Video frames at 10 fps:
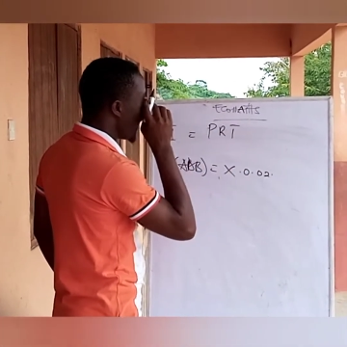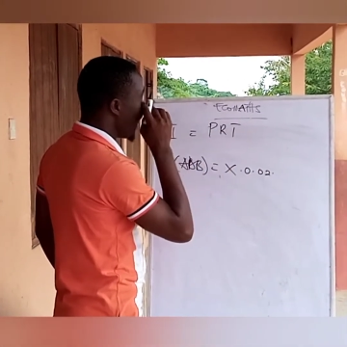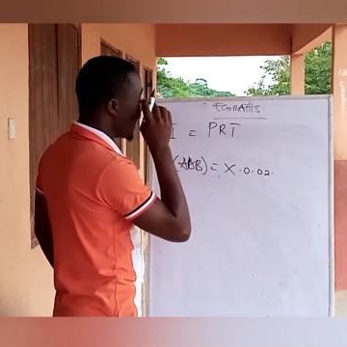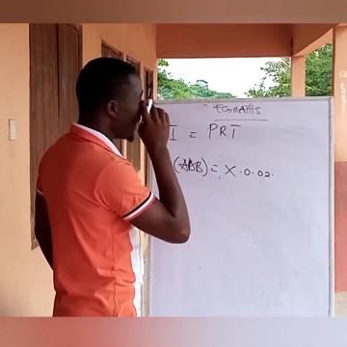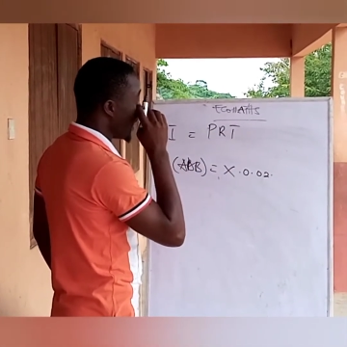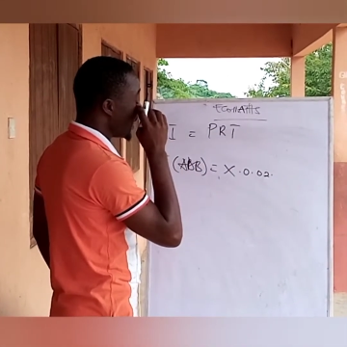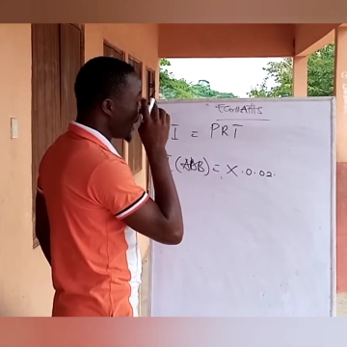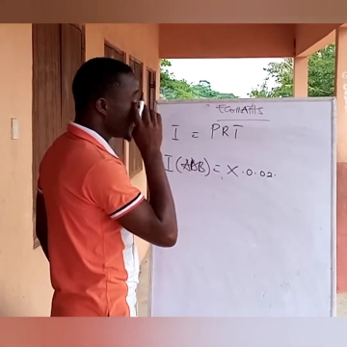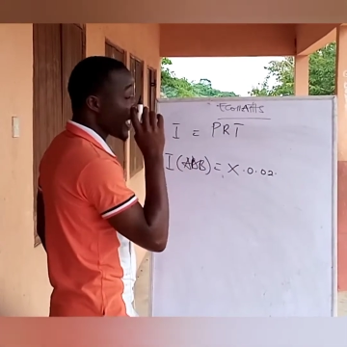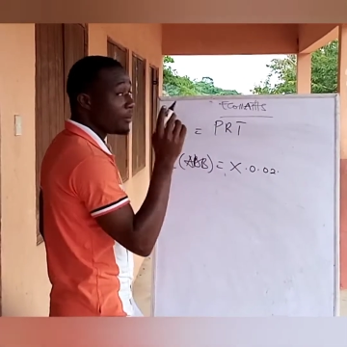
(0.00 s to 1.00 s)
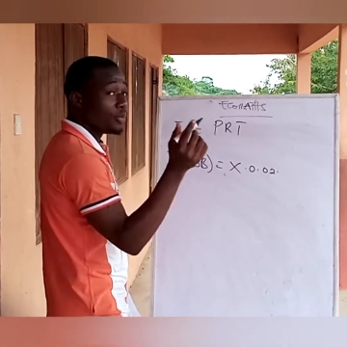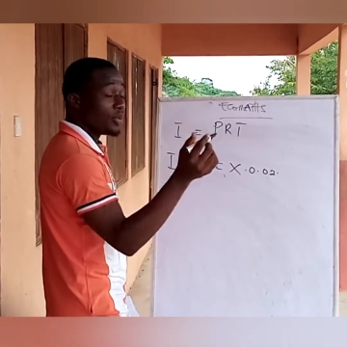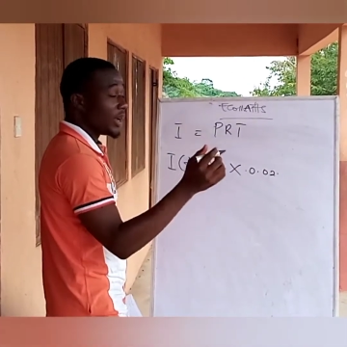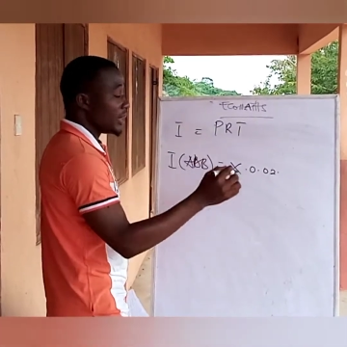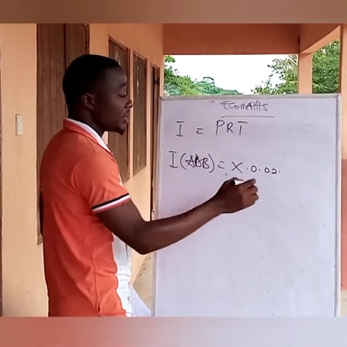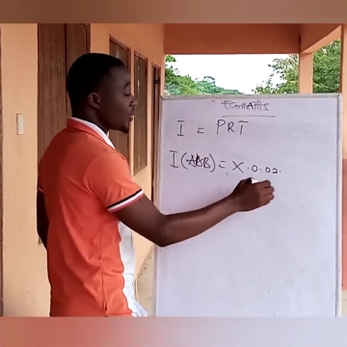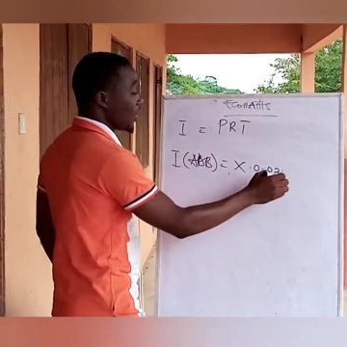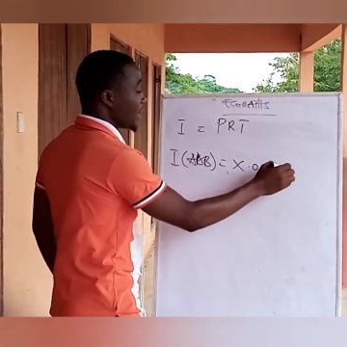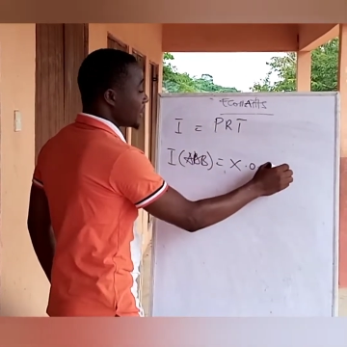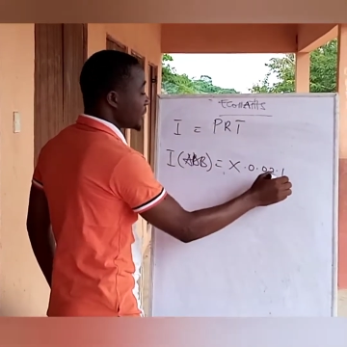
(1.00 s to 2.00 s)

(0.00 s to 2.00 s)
and then the time period is 1.